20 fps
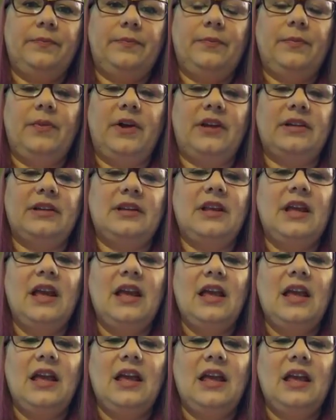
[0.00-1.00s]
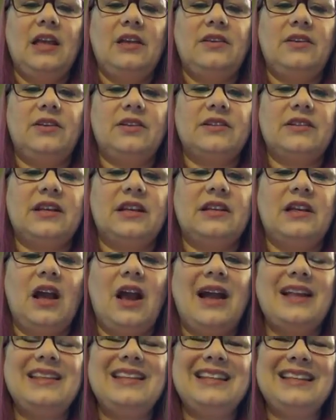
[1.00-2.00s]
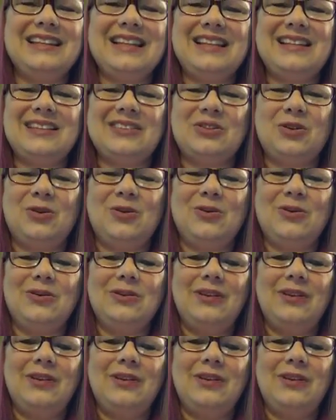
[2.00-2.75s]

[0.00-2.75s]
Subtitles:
bonded to your skin. Now, I didn't let this cool